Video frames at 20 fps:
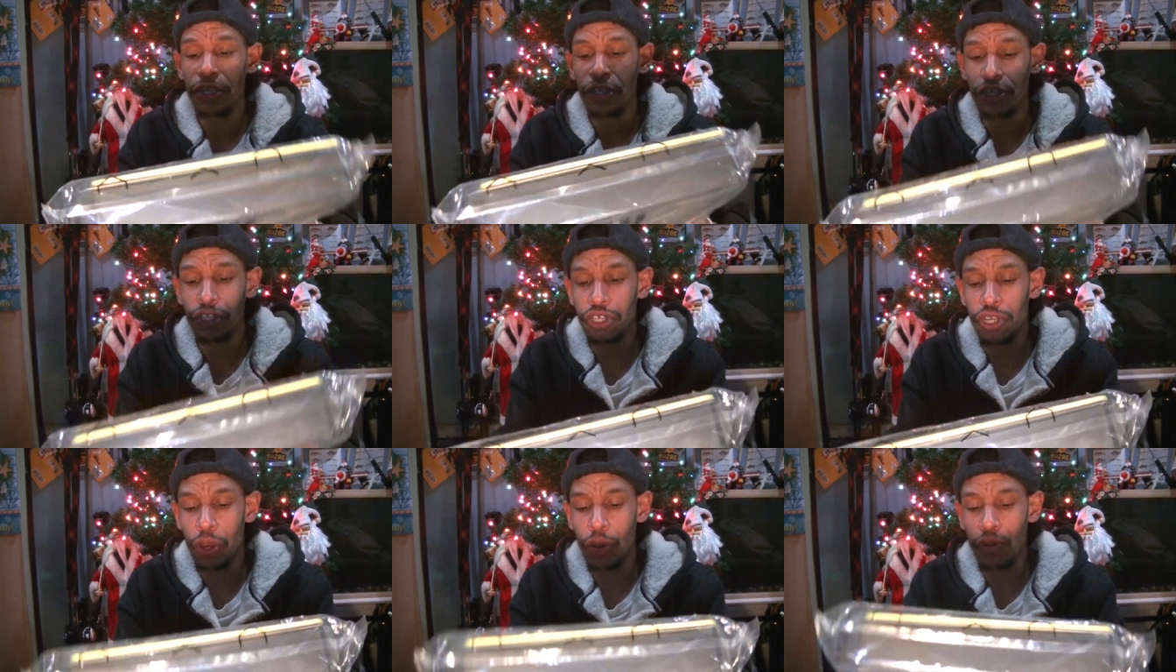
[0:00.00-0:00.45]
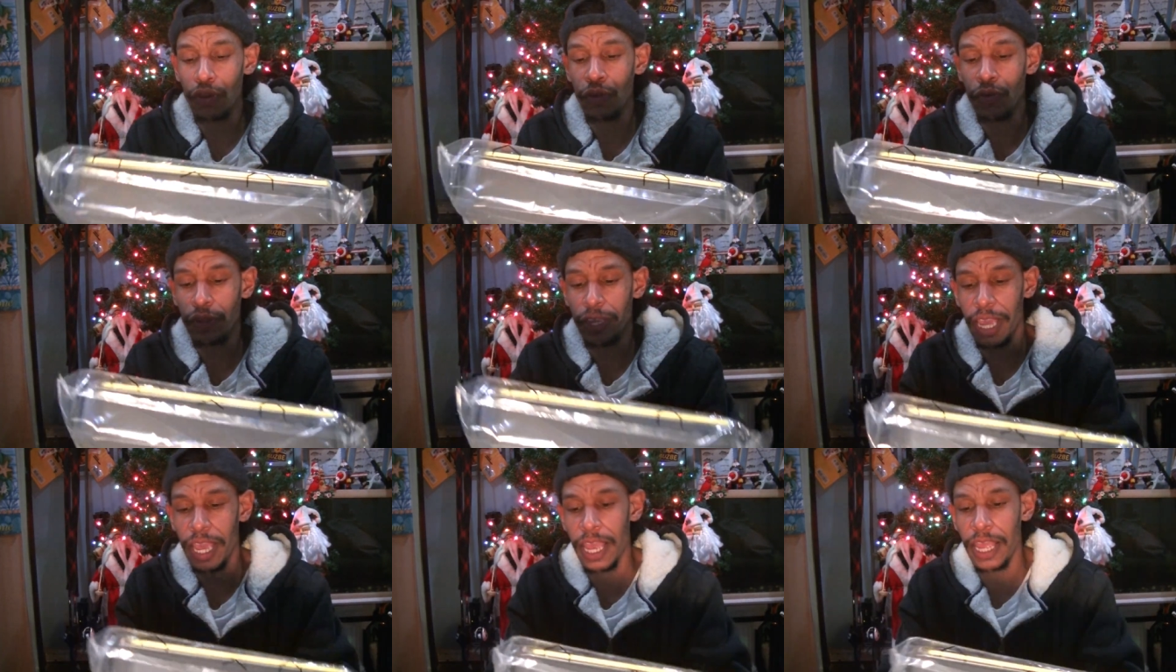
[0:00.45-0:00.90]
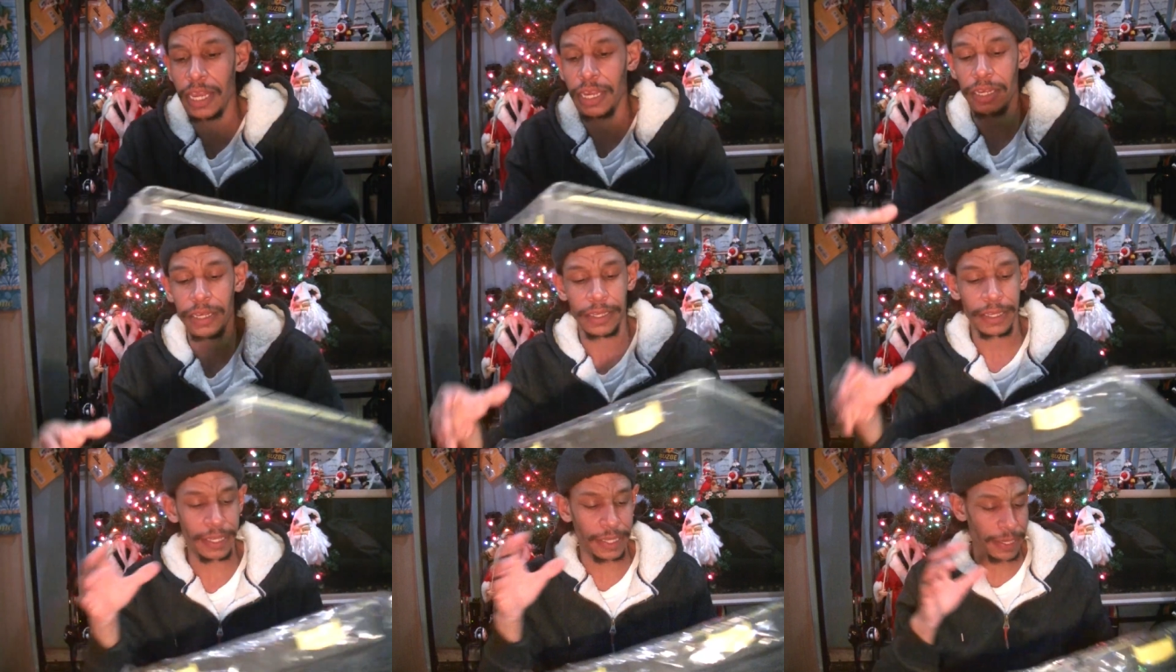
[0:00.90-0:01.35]
So you
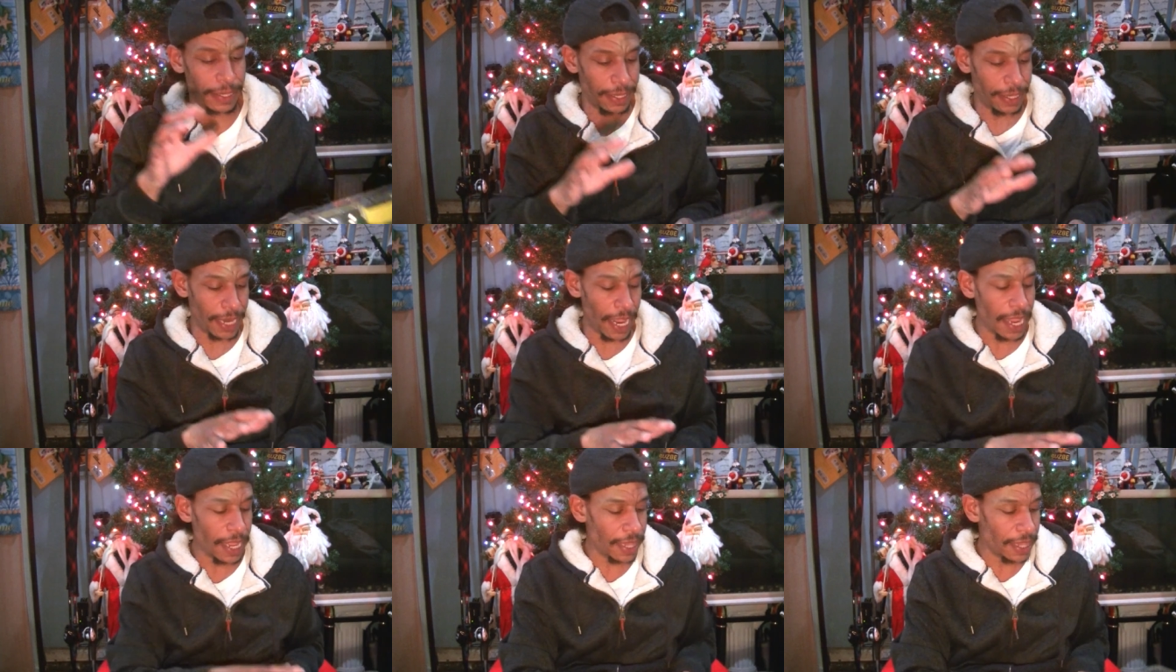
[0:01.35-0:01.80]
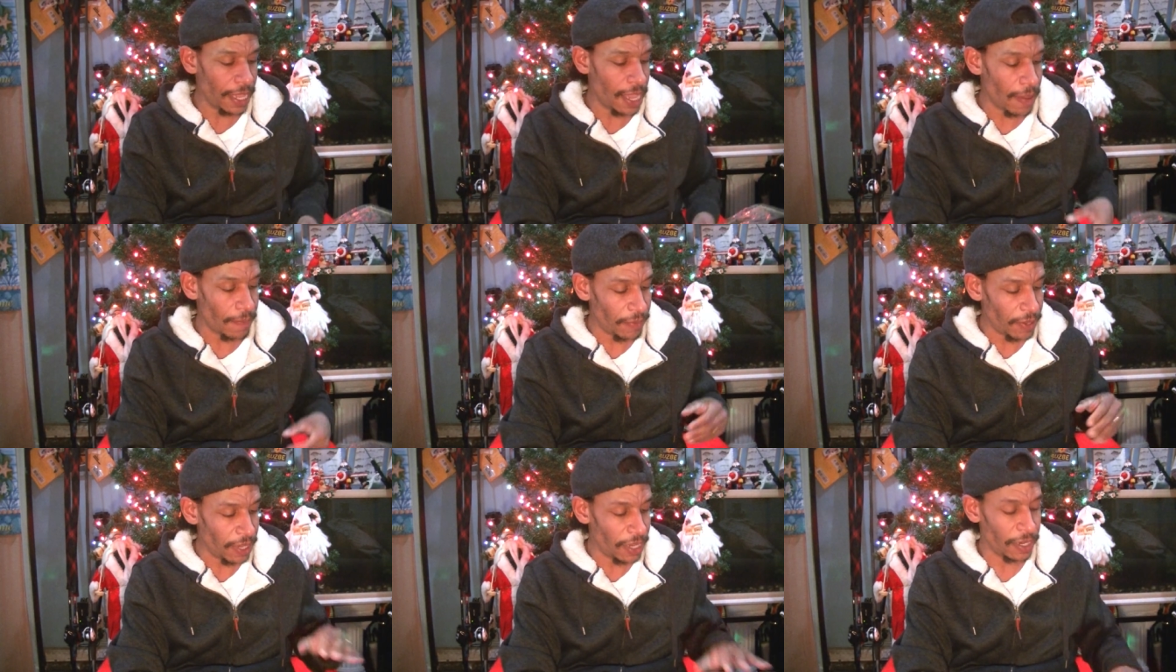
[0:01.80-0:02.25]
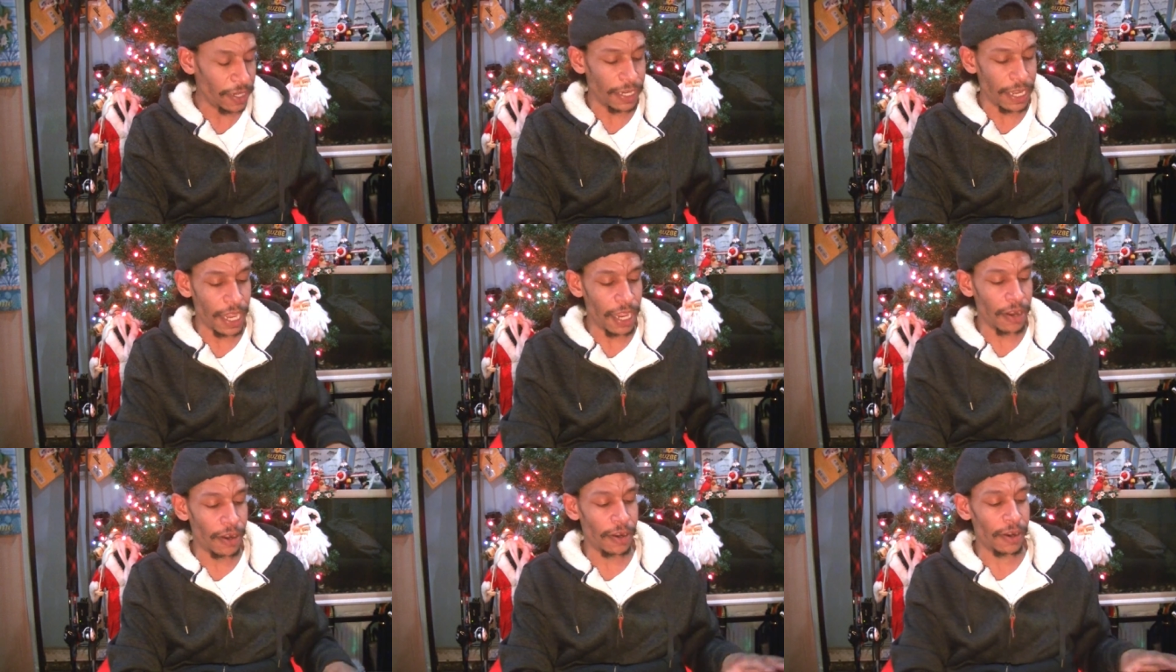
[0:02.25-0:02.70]
can take the empty
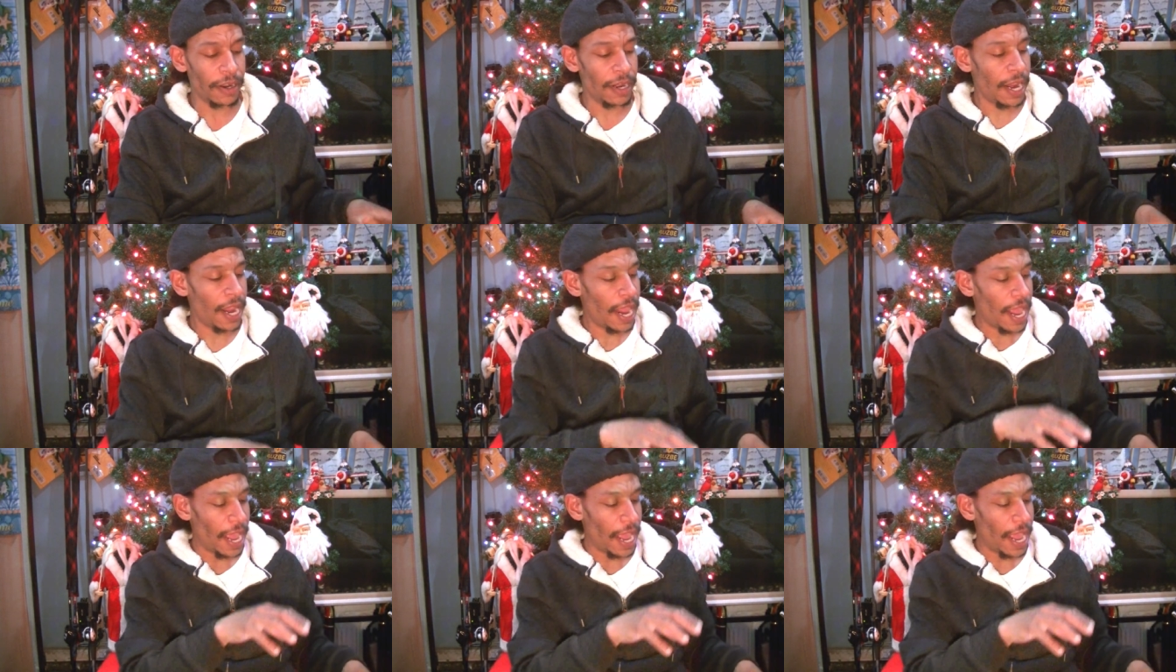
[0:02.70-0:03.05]
container